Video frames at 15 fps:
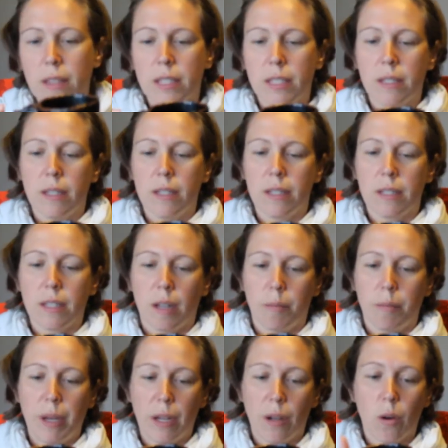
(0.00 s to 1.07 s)
this is
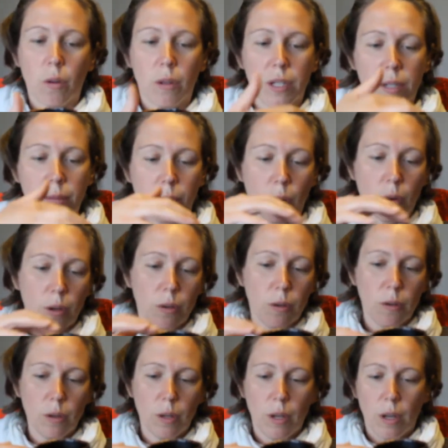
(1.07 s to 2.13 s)
Pankoli
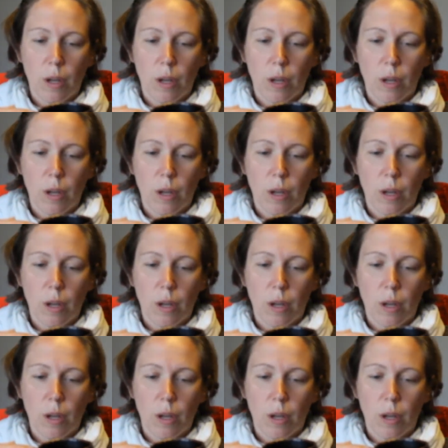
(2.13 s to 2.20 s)
Tomoku